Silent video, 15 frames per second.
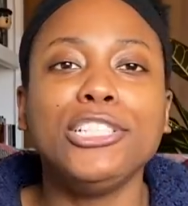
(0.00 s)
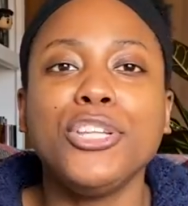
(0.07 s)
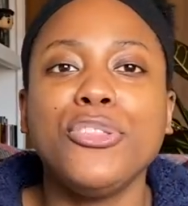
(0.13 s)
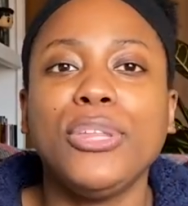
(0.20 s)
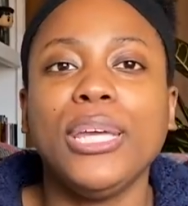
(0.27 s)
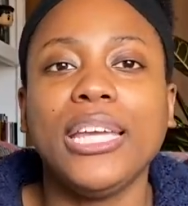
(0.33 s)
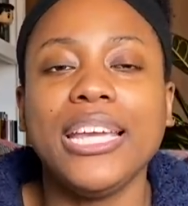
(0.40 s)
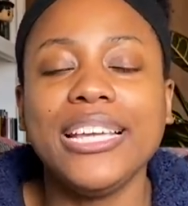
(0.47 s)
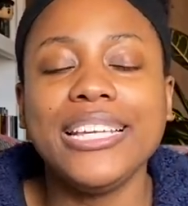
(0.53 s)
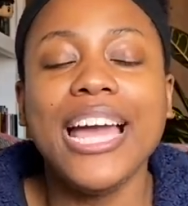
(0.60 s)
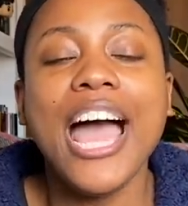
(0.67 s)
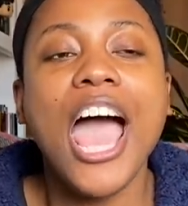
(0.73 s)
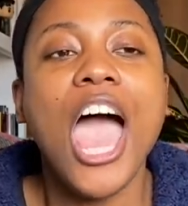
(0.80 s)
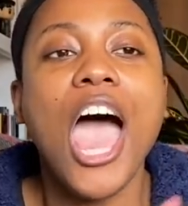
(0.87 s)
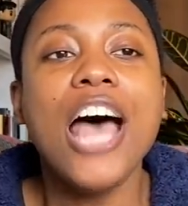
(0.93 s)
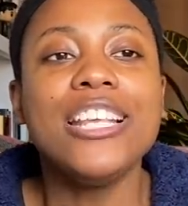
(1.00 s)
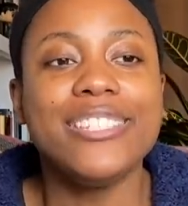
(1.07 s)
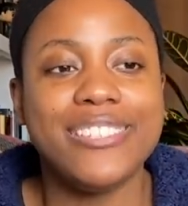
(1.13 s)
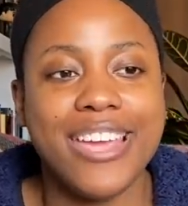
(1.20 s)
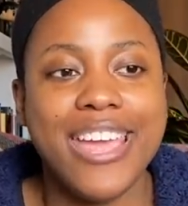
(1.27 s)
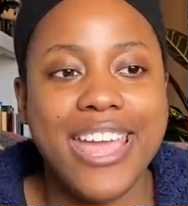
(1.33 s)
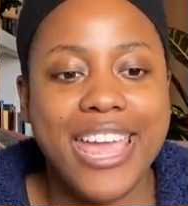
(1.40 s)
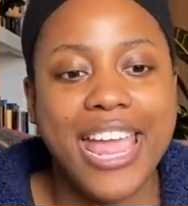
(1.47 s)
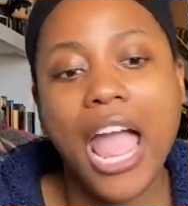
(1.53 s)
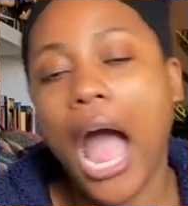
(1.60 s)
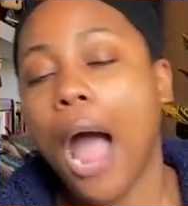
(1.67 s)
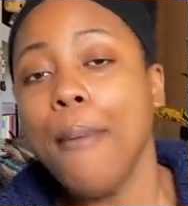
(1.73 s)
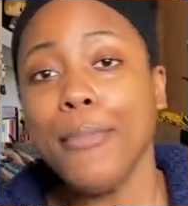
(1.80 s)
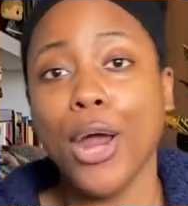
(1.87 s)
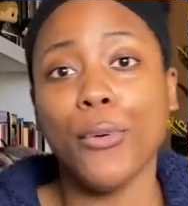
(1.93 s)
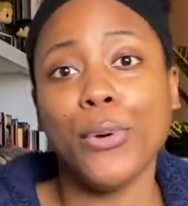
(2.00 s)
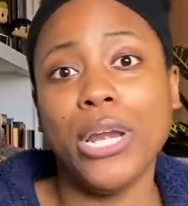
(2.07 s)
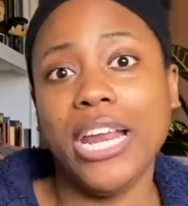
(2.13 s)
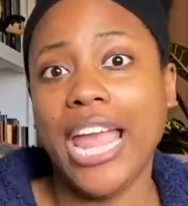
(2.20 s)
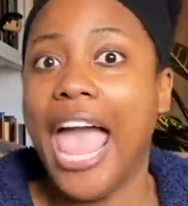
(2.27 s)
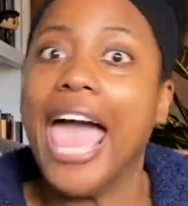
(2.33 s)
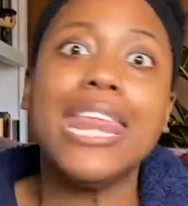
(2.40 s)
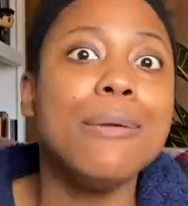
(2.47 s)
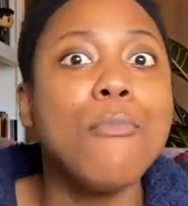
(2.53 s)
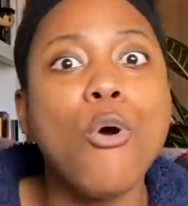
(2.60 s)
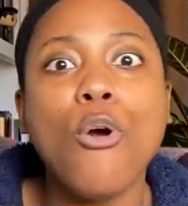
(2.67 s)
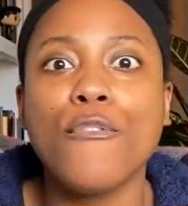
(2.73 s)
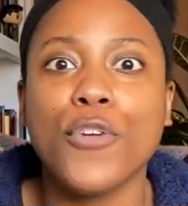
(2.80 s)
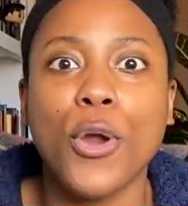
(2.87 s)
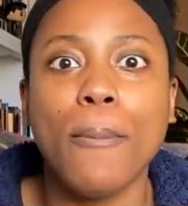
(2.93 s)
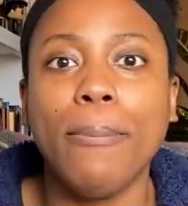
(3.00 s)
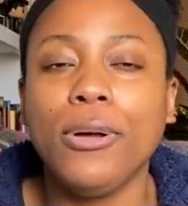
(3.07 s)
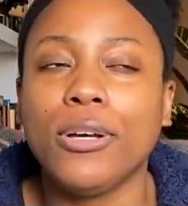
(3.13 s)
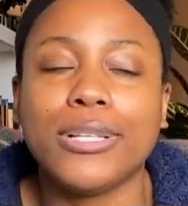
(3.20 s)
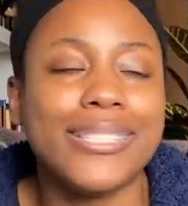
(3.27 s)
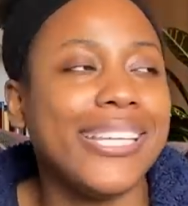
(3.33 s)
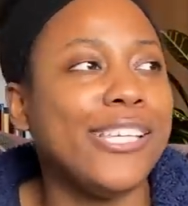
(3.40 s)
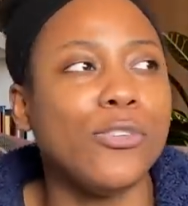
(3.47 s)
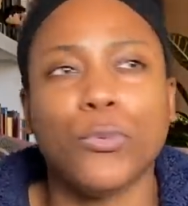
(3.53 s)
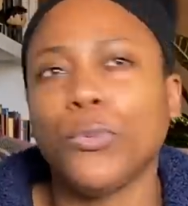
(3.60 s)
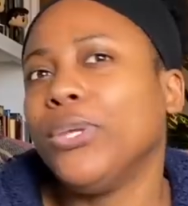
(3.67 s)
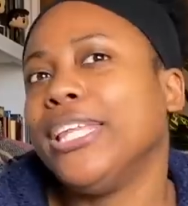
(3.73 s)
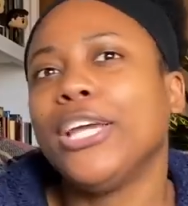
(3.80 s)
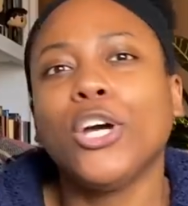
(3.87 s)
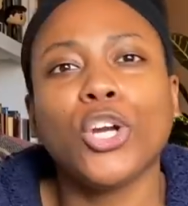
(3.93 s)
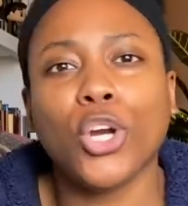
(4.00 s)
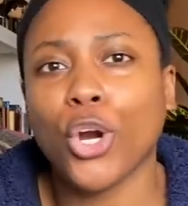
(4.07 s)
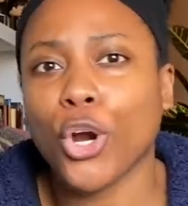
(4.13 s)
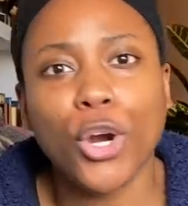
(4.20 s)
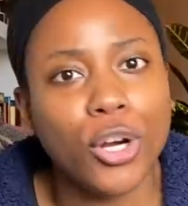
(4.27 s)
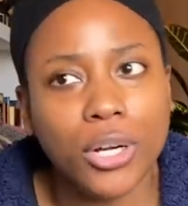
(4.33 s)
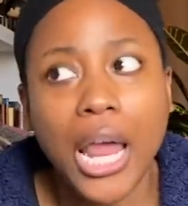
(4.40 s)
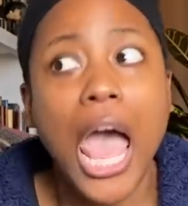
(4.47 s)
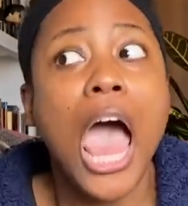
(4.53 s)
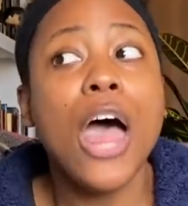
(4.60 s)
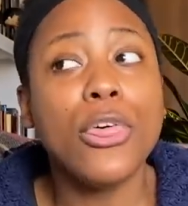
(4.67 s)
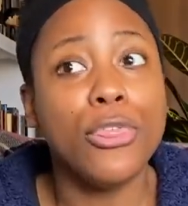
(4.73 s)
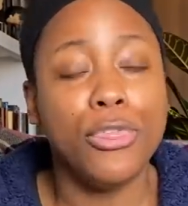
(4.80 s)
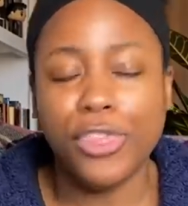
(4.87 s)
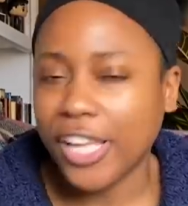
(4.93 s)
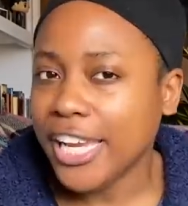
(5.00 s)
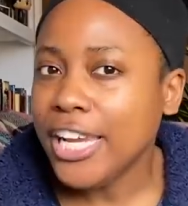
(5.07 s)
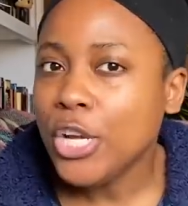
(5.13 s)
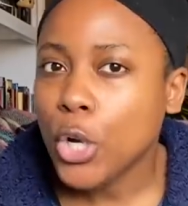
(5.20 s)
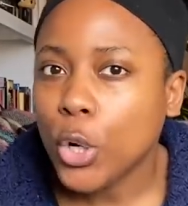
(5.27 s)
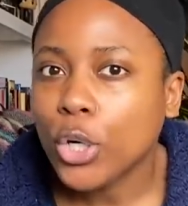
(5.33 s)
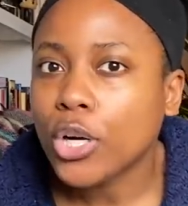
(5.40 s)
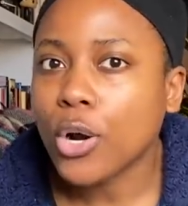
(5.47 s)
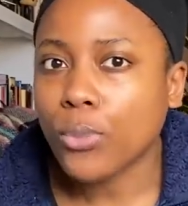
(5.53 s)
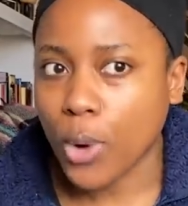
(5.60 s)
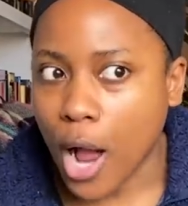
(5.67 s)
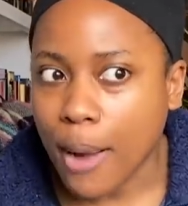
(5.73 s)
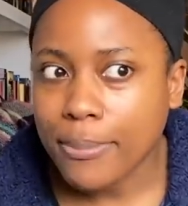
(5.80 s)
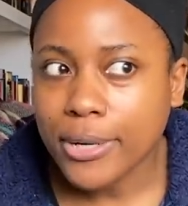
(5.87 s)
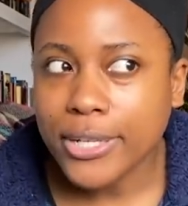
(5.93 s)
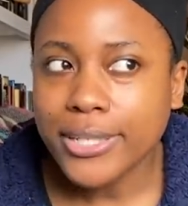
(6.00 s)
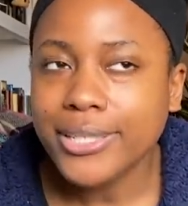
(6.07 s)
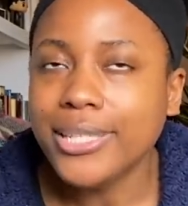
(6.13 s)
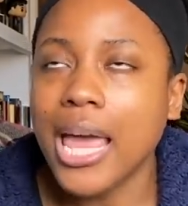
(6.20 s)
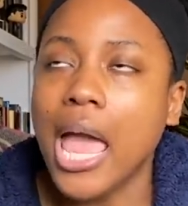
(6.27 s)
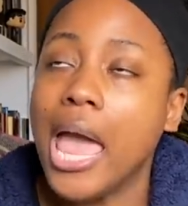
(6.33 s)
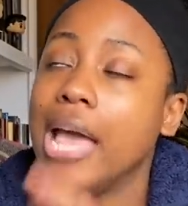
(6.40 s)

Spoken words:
thinking, saying, I'm not reading any more of your books is really gonna hurt the Nora Roberts.